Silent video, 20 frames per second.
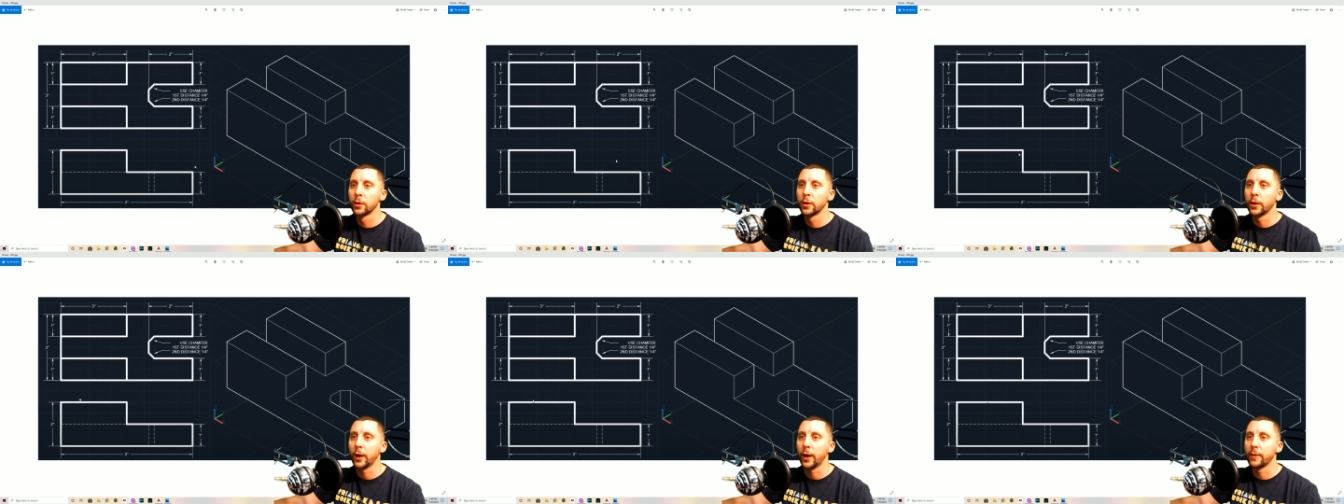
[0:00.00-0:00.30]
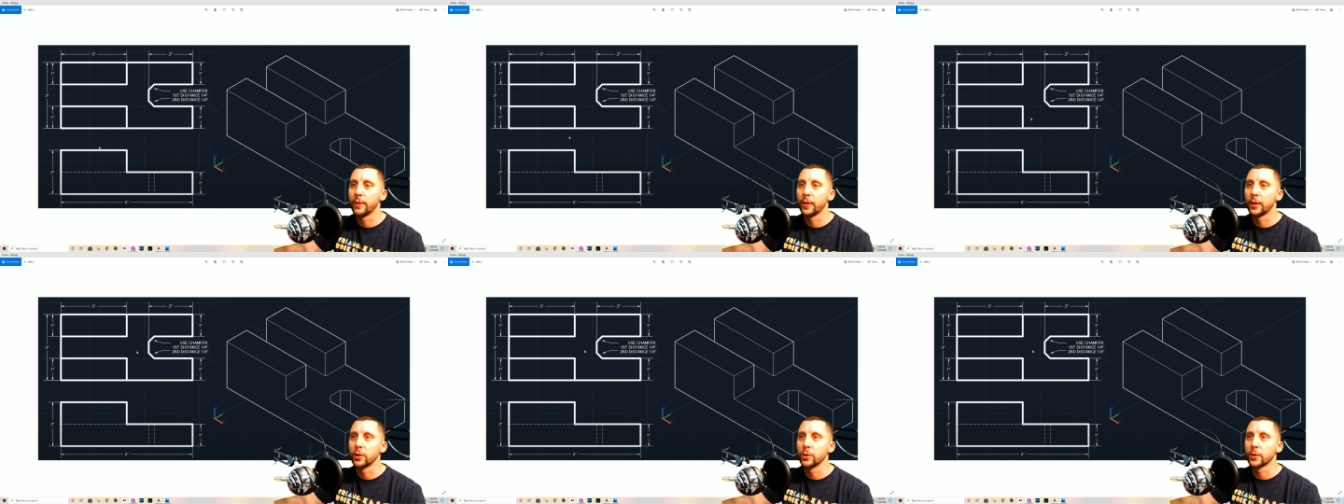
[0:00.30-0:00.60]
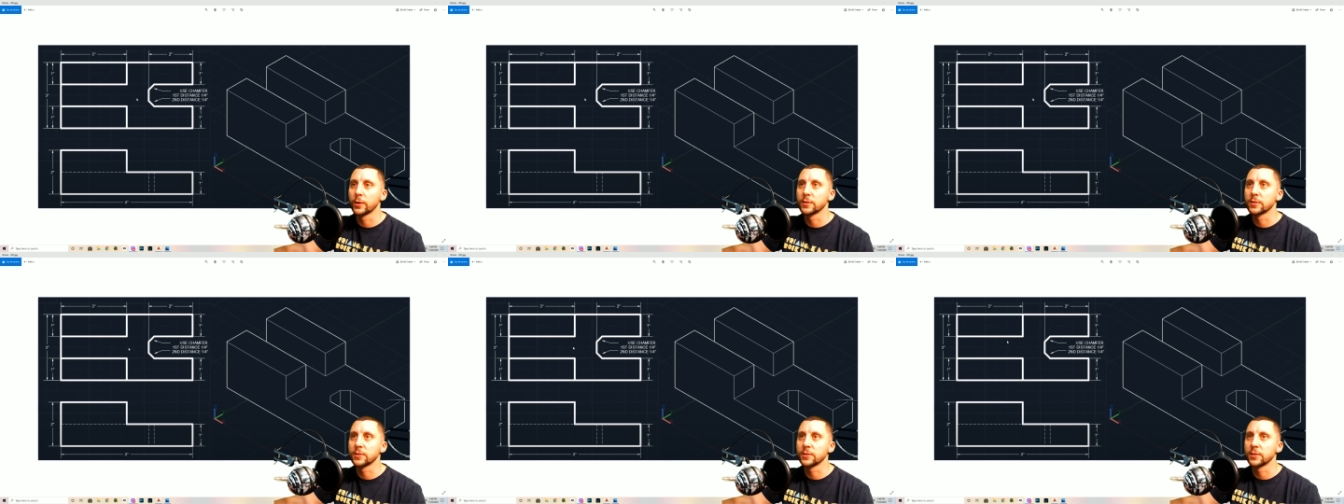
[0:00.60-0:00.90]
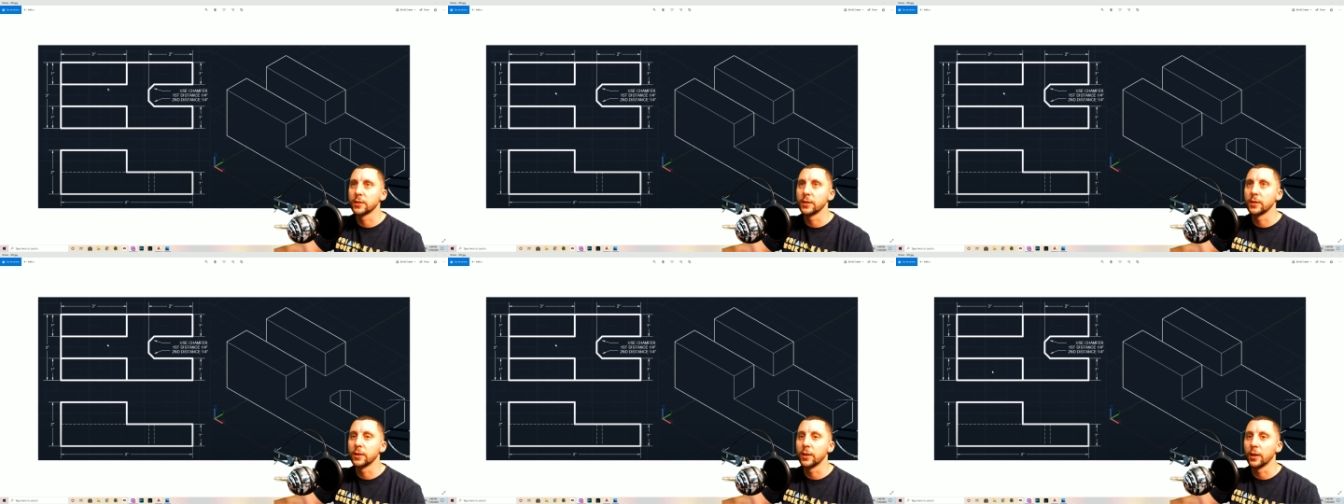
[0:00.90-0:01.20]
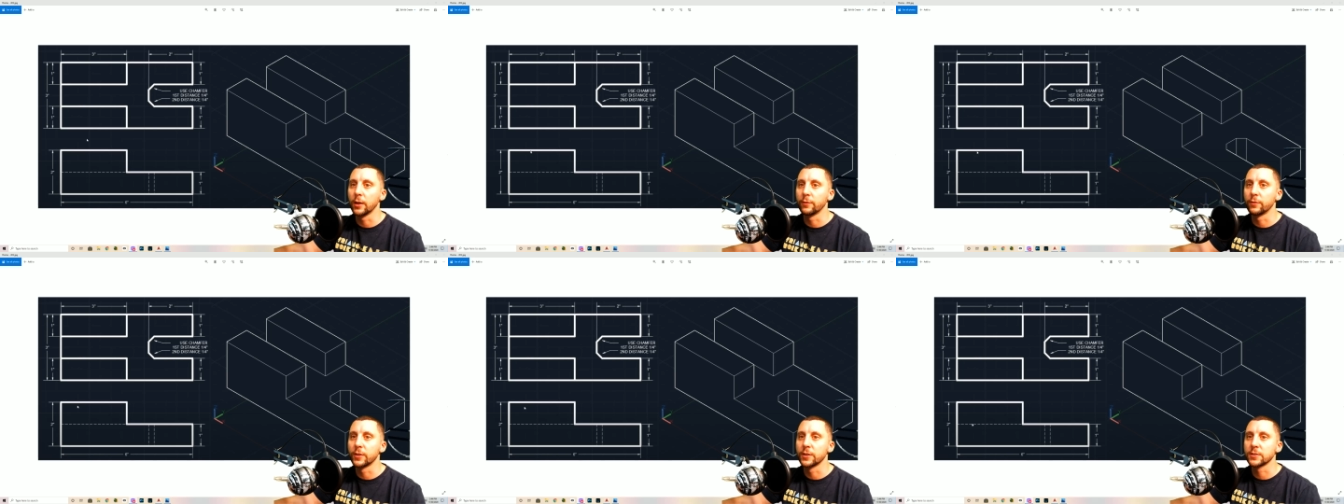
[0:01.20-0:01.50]
and then you can see
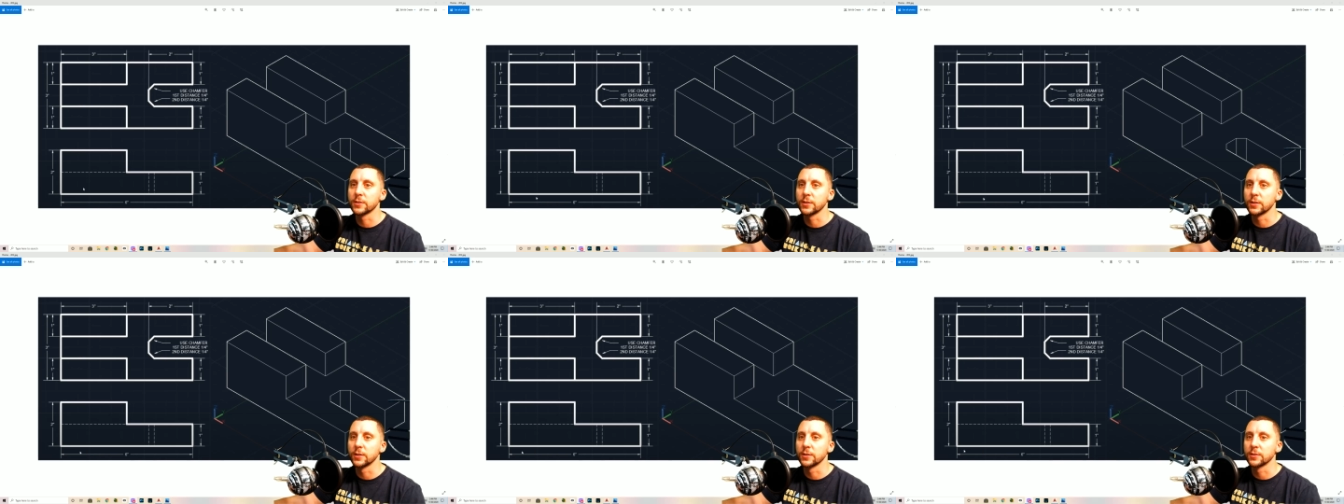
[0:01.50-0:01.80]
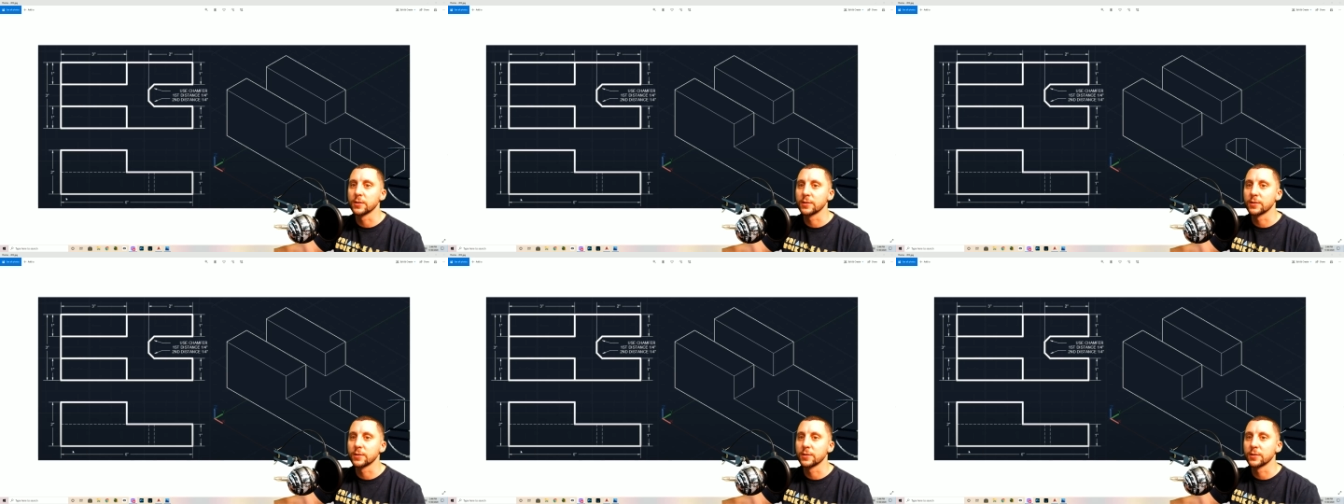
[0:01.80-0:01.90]
if this is